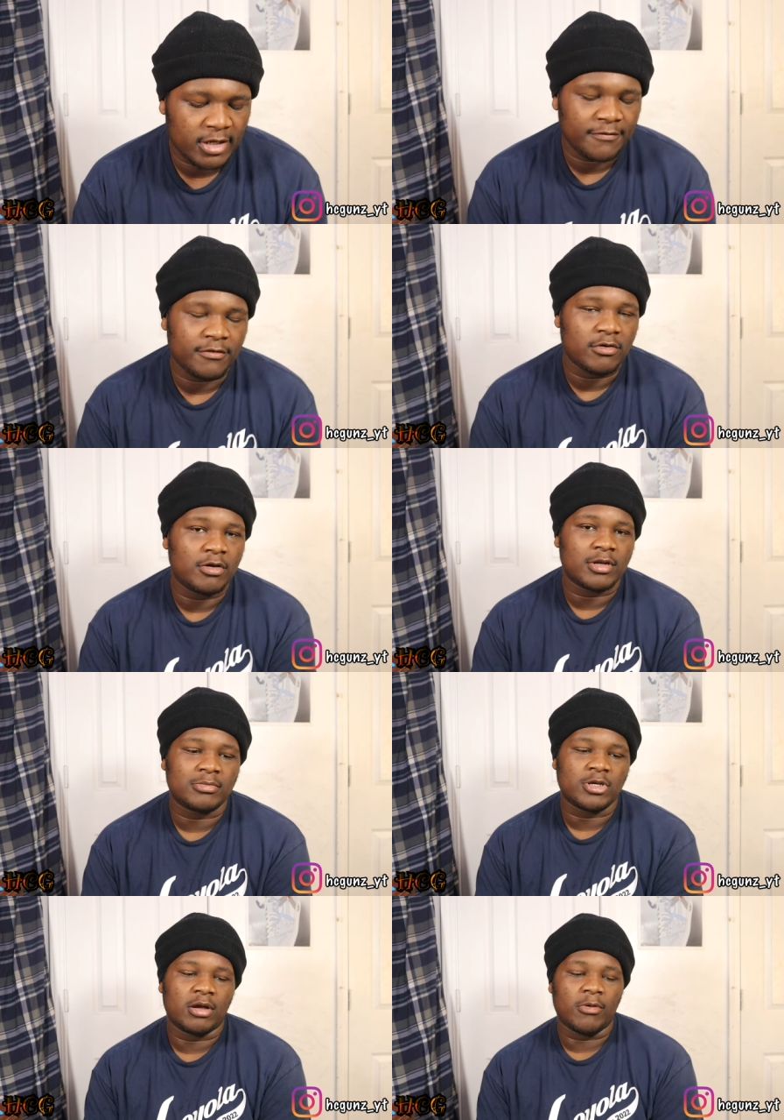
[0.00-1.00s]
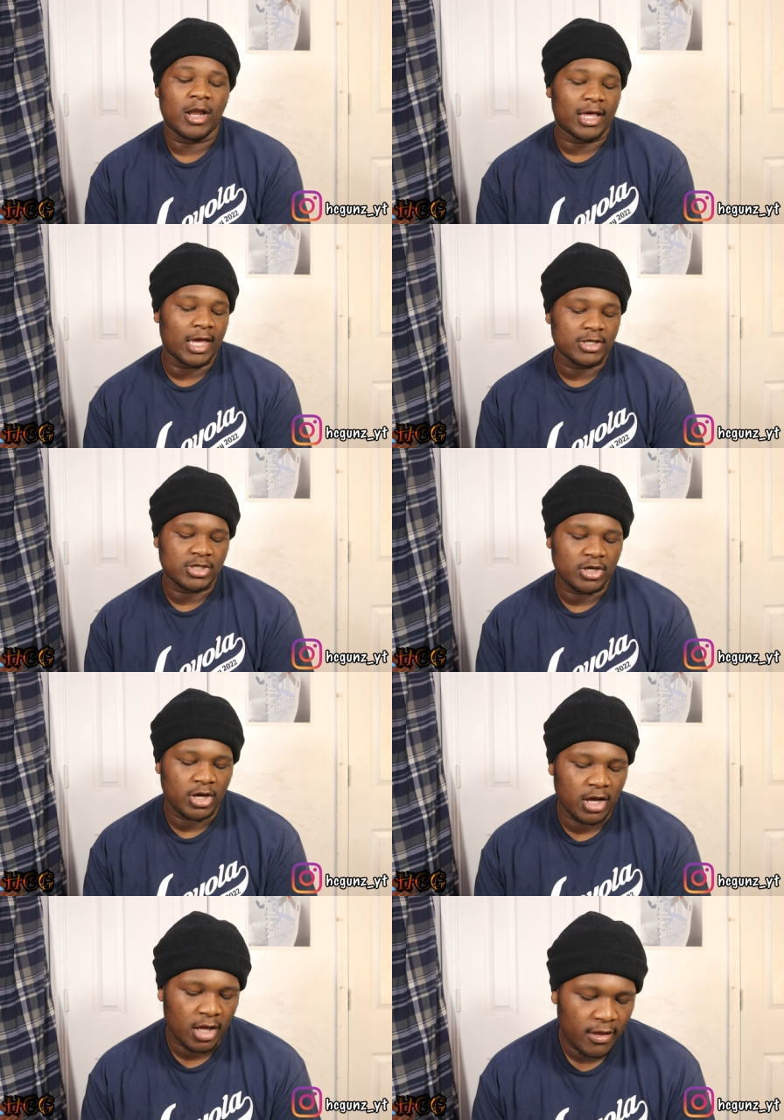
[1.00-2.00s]
and if you know what I'm talking about, I can't show
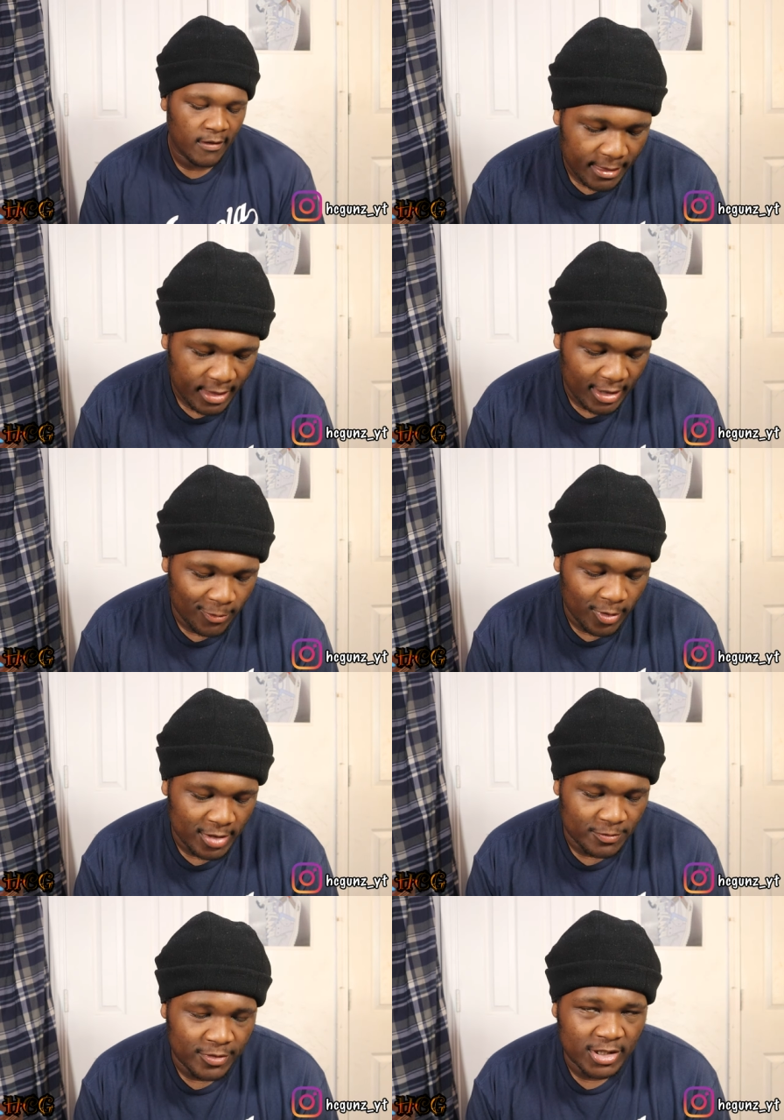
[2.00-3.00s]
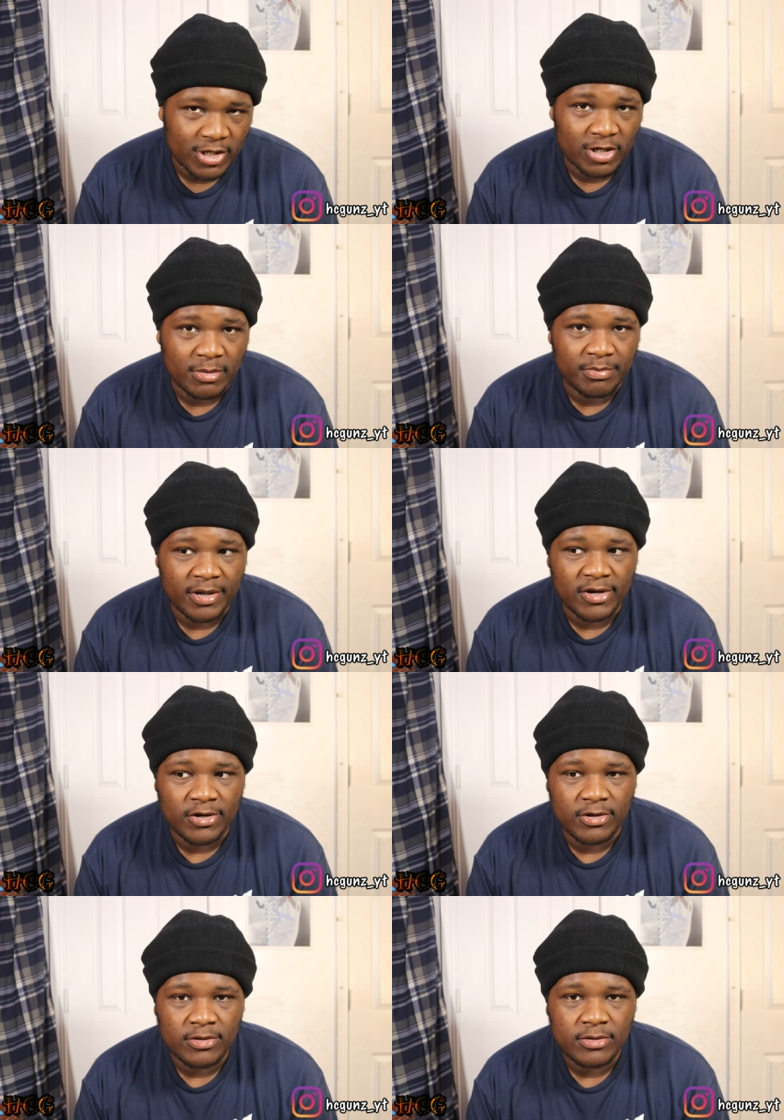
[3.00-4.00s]
y'all. It wasn't really on the
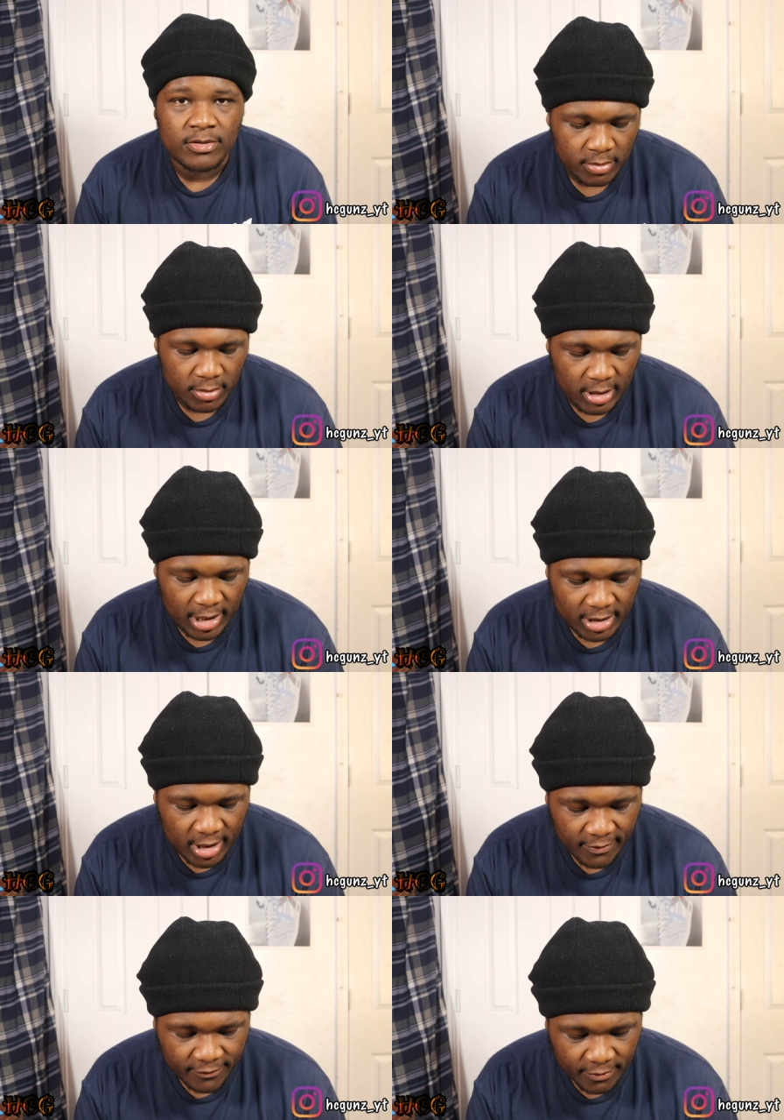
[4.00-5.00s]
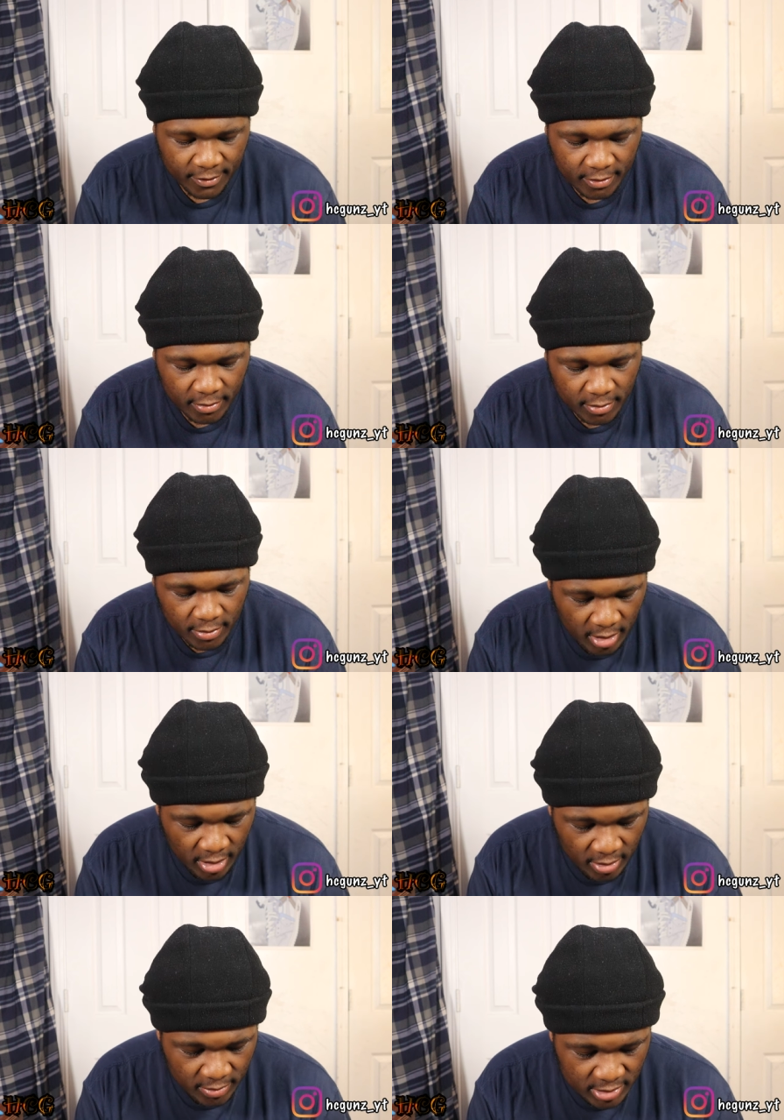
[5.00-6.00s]
barrel like that for real
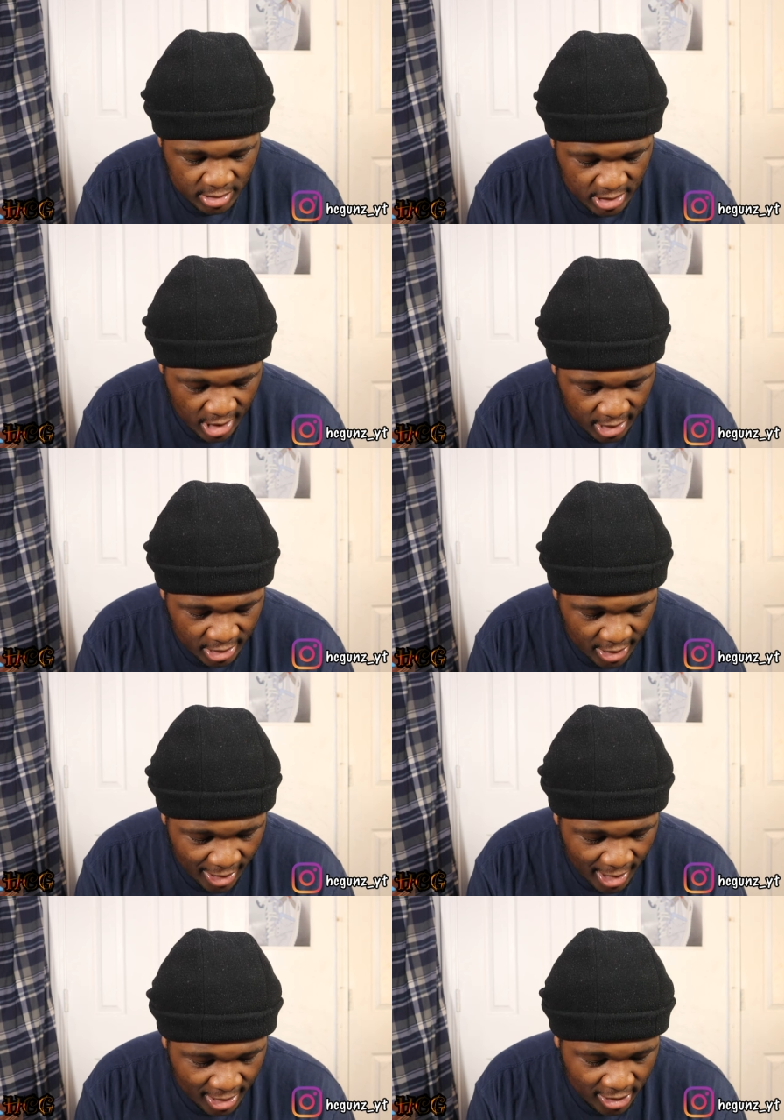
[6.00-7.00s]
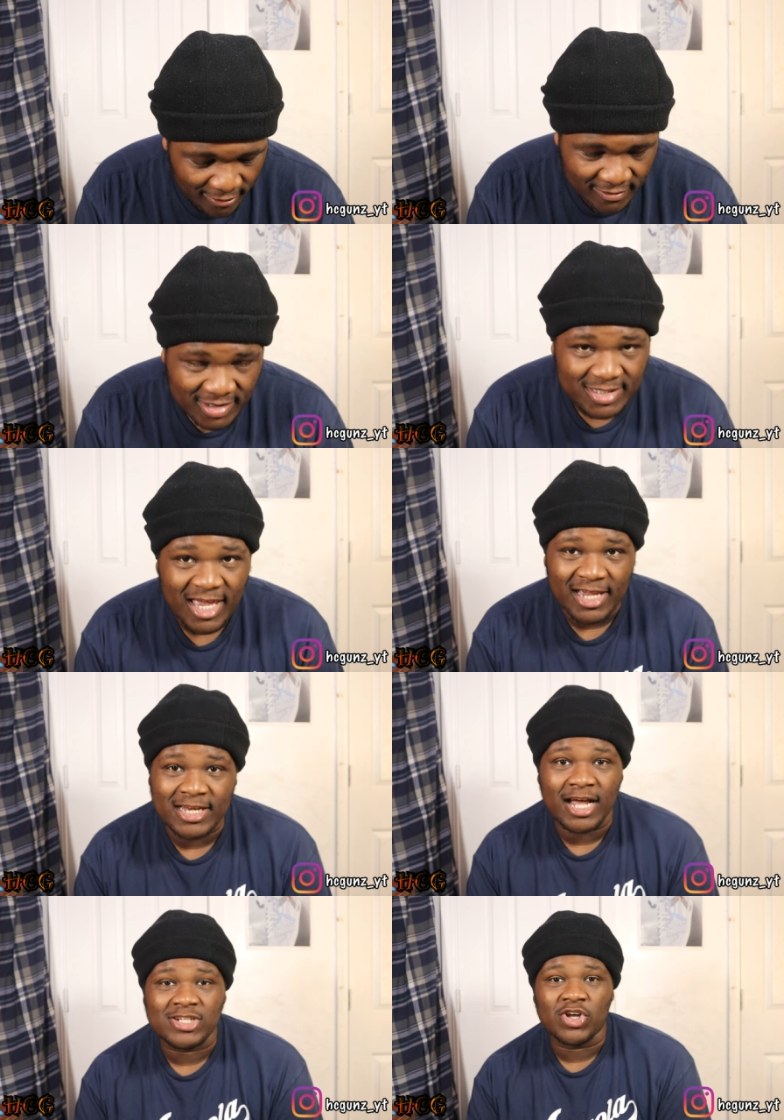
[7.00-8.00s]
it was dang near hanging off the second
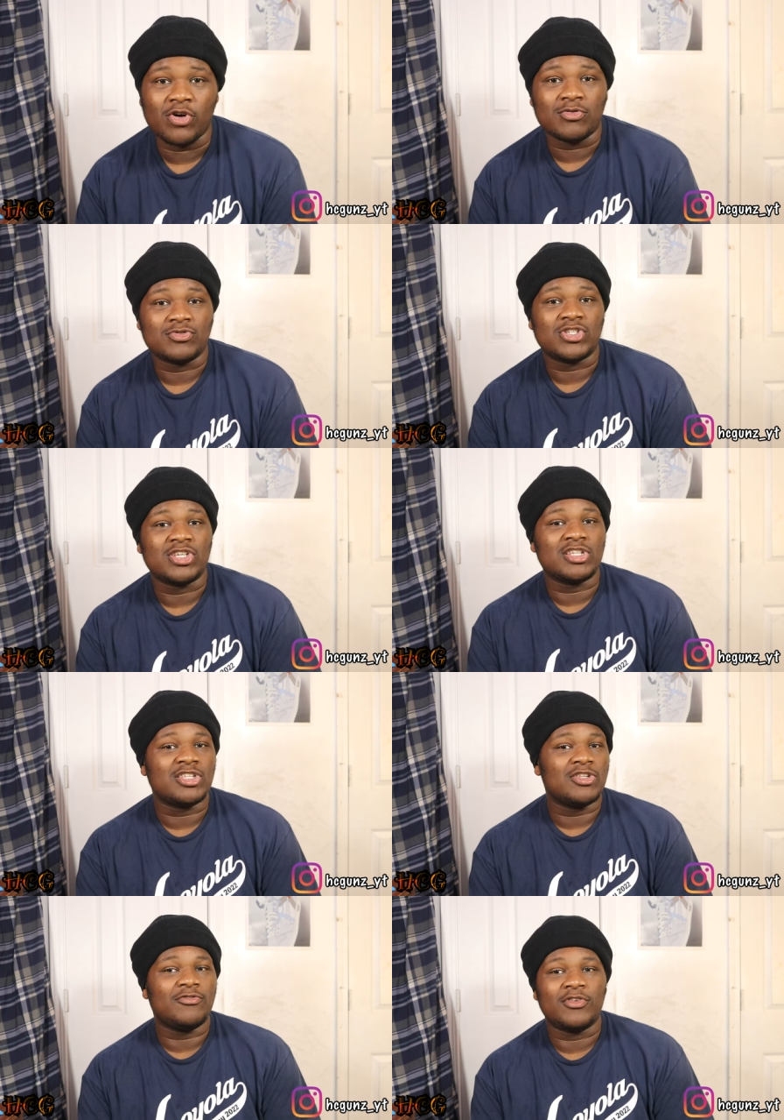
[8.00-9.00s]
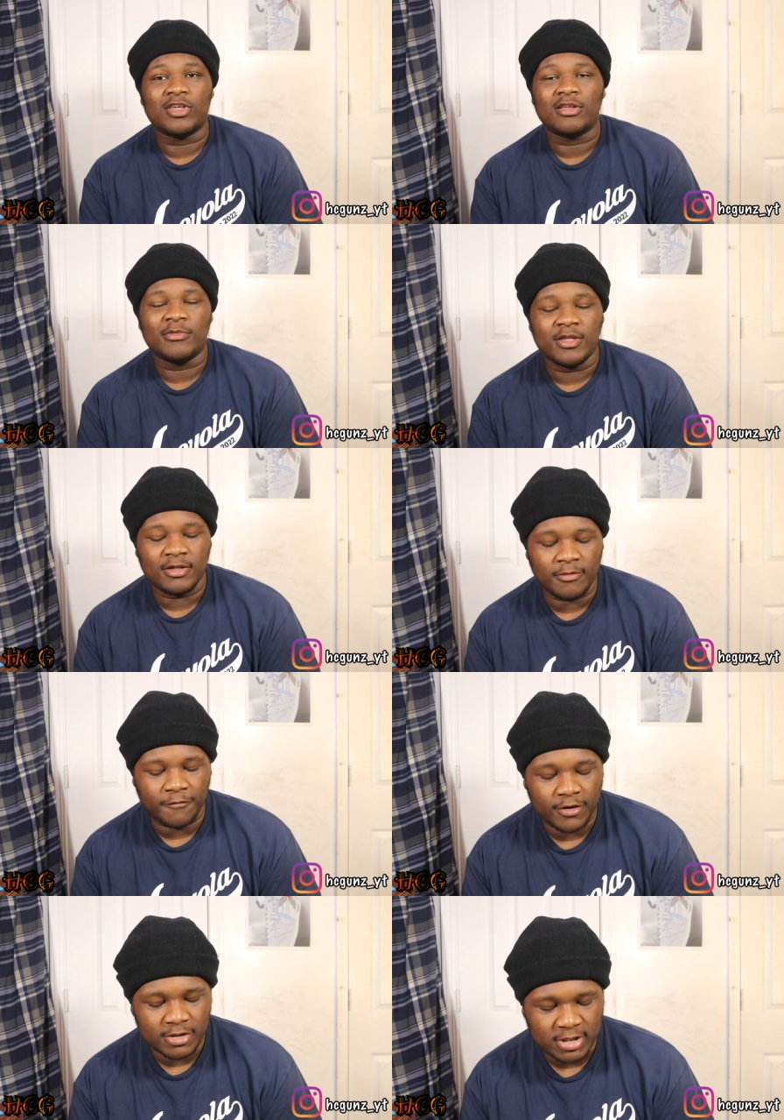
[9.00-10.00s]
notch onto the you feel me first